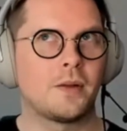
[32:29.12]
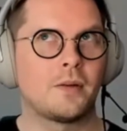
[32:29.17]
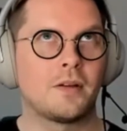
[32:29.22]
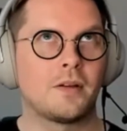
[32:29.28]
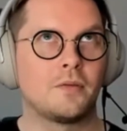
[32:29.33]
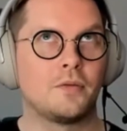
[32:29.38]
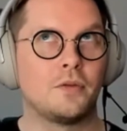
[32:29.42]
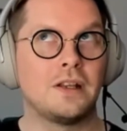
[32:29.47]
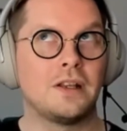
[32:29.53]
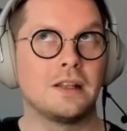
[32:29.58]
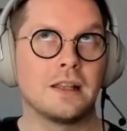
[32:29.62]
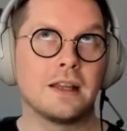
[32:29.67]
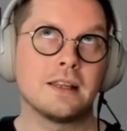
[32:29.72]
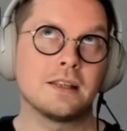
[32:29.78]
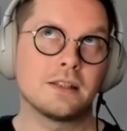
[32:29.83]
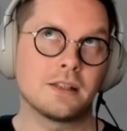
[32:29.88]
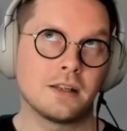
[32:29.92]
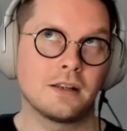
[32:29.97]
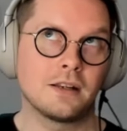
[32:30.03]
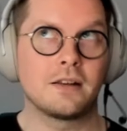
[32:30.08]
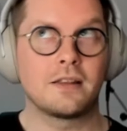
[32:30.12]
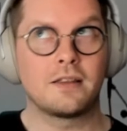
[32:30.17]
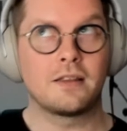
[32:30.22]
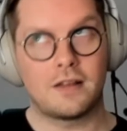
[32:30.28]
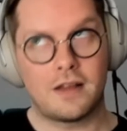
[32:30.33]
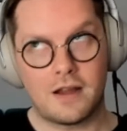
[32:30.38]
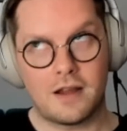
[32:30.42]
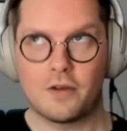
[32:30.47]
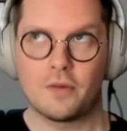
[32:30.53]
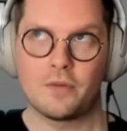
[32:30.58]
Realizing
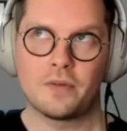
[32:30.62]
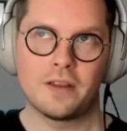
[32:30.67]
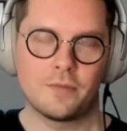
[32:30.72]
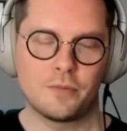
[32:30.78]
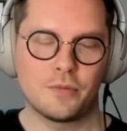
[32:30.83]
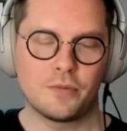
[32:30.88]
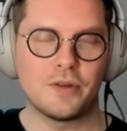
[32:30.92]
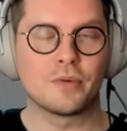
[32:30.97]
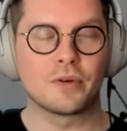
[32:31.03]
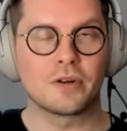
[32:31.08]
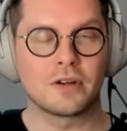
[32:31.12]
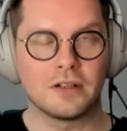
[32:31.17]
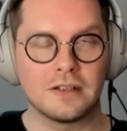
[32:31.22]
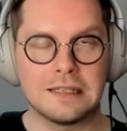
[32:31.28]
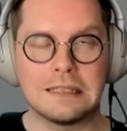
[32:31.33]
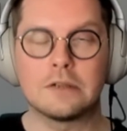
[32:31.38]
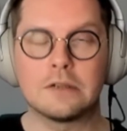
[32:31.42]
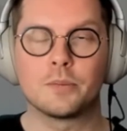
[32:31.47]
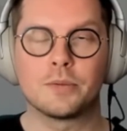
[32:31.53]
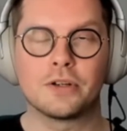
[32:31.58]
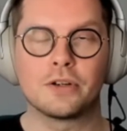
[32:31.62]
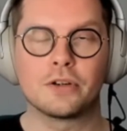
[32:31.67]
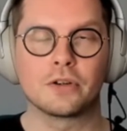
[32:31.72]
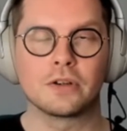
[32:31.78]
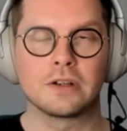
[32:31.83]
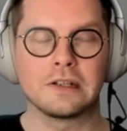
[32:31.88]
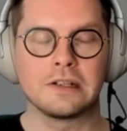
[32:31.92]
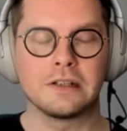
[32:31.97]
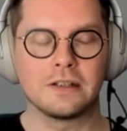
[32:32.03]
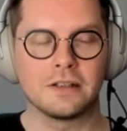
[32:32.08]
now that we were a little bit
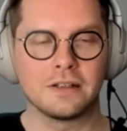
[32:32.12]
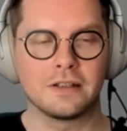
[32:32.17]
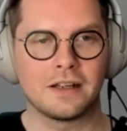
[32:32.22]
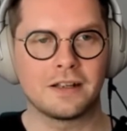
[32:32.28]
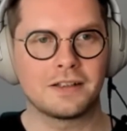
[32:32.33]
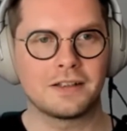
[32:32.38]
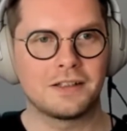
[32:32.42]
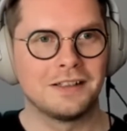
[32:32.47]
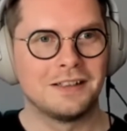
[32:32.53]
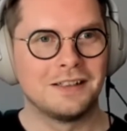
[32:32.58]
early in that.